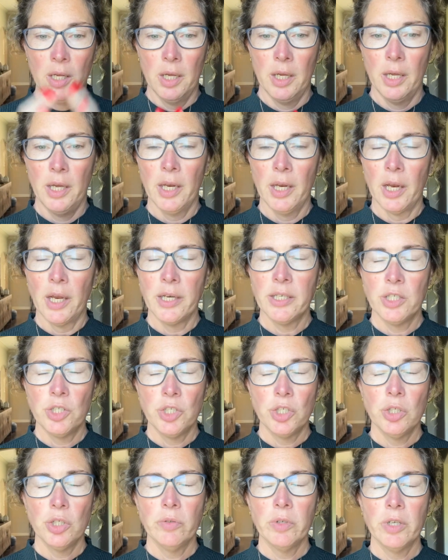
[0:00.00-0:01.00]
And I
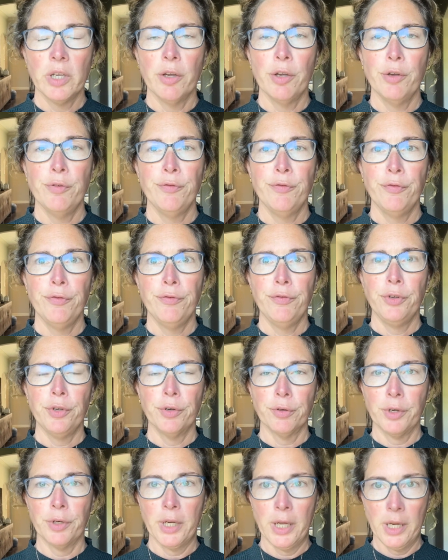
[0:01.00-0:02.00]
do get
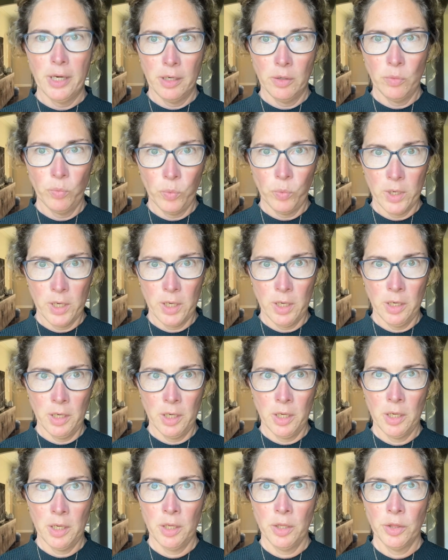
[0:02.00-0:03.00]
infuriated
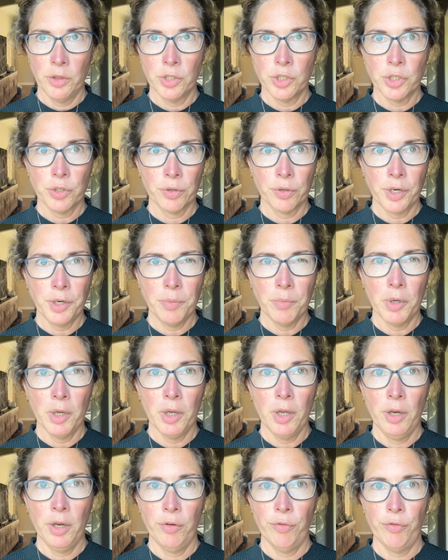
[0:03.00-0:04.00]
when the
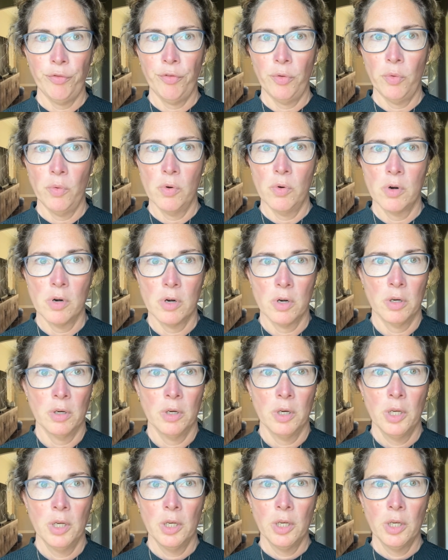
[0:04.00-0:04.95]
treatment for,